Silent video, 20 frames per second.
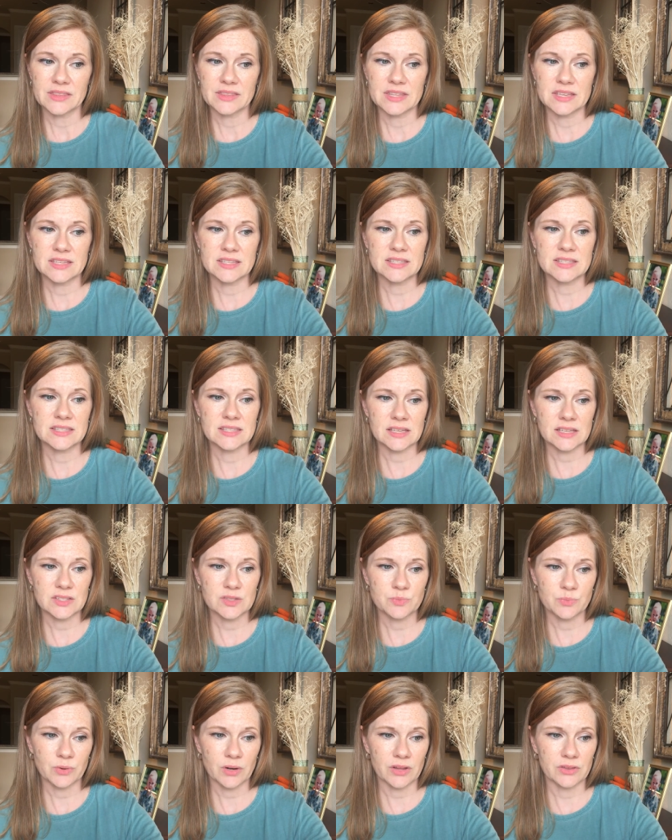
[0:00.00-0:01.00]
These
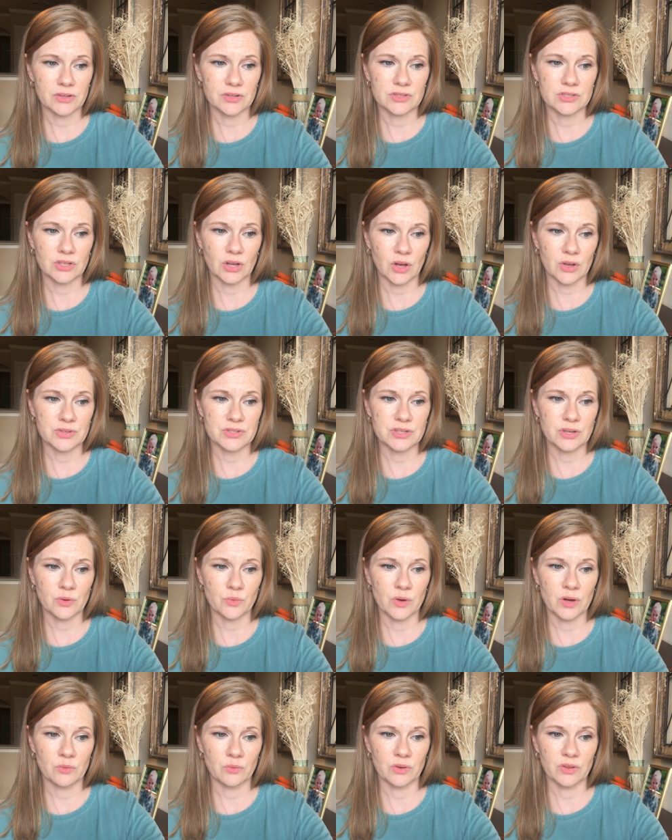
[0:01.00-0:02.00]
six brothers also
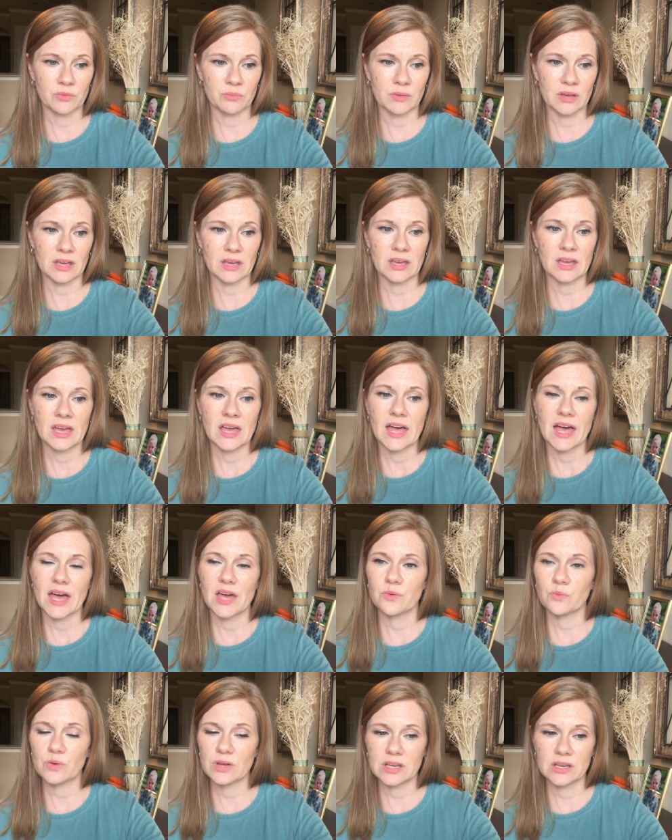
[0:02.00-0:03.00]
went with me,
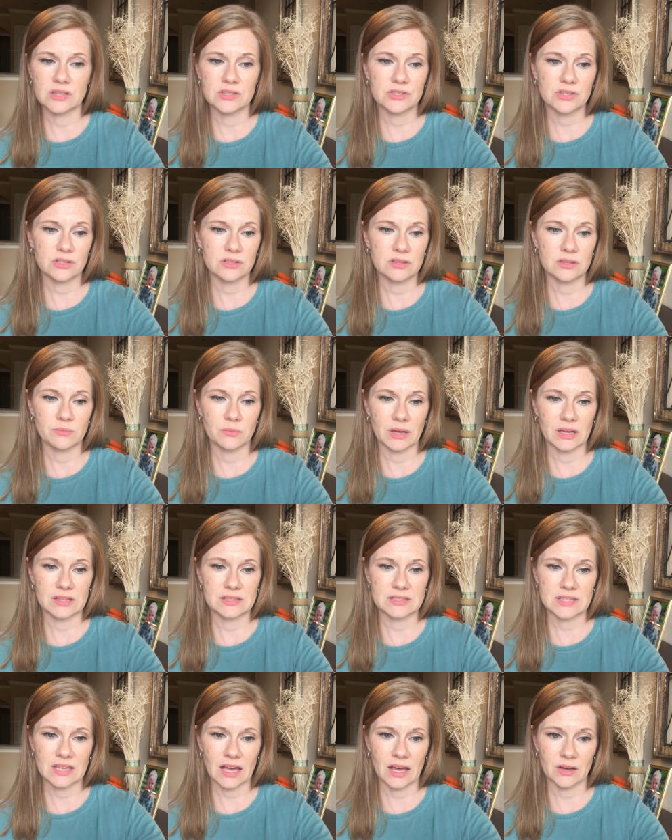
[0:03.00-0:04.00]
and we entered the
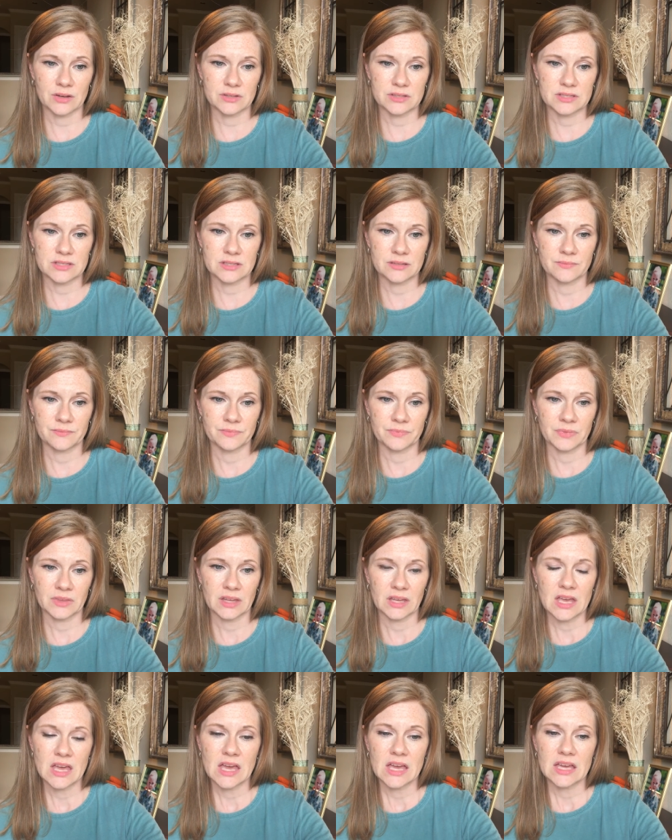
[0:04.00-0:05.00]
man's house.
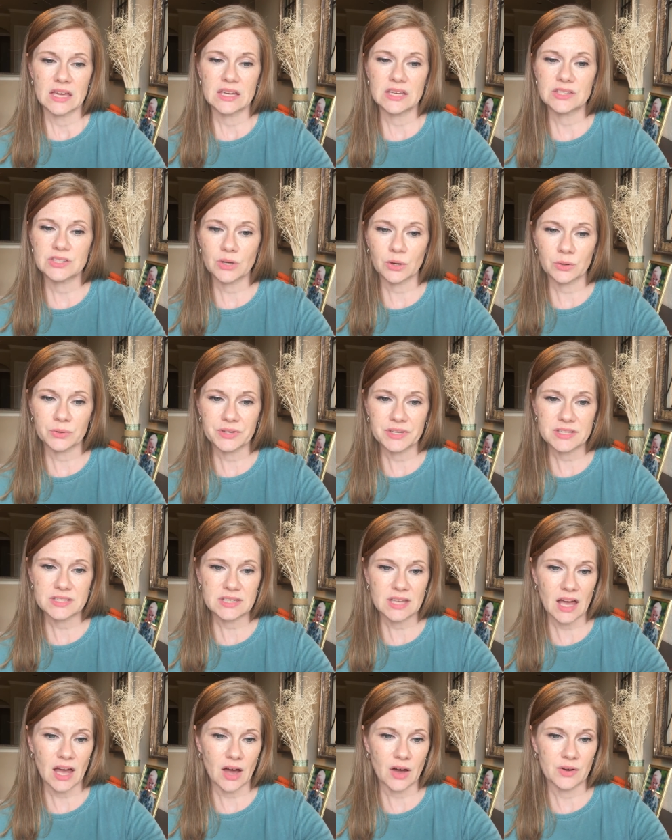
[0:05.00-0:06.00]
He told
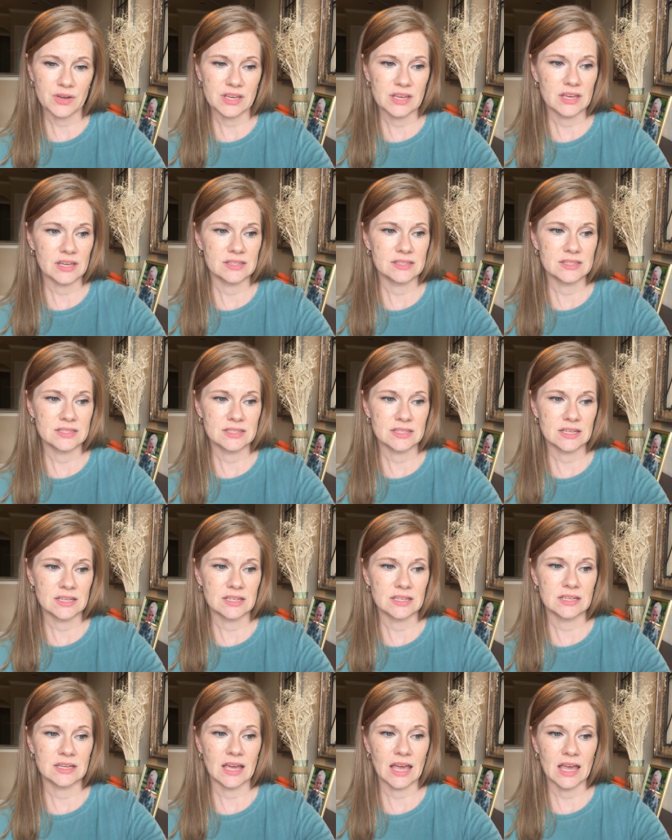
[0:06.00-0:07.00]
us how he had
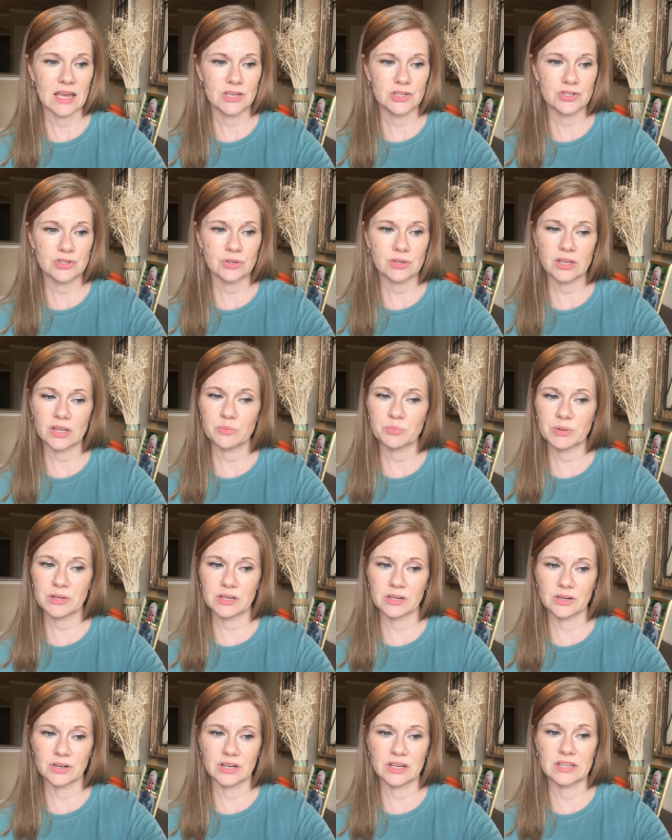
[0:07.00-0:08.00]
seen an angel
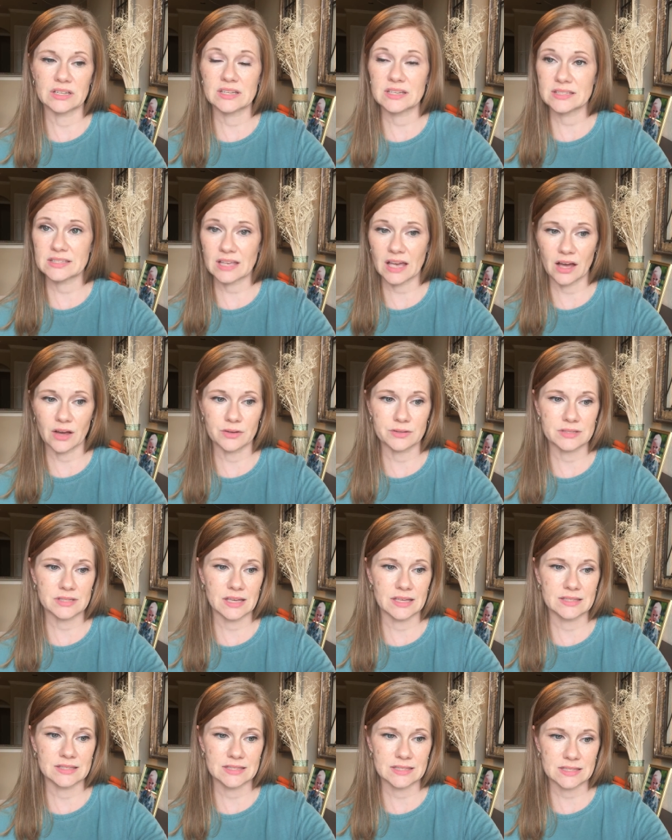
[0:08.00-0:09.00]
appear in his house
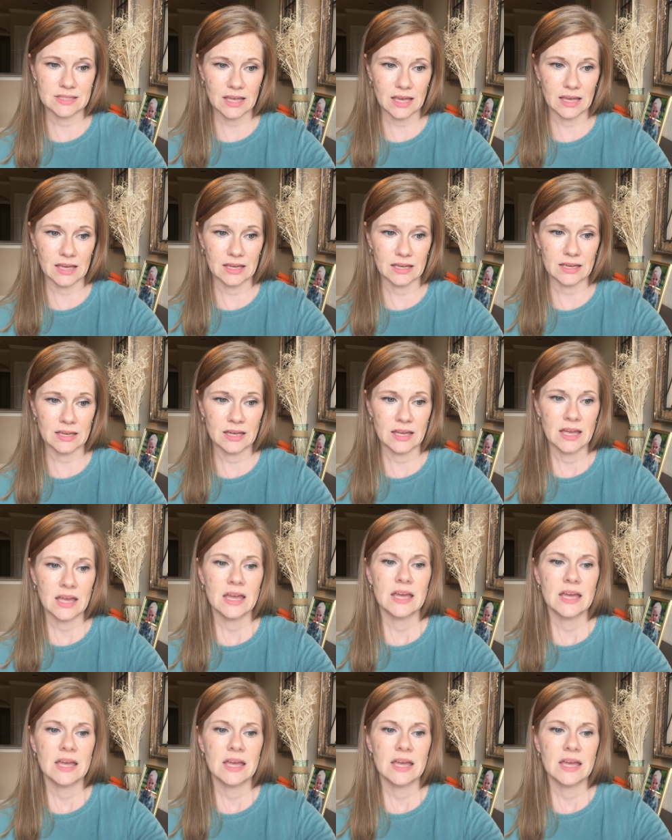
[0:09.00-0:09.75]
and say,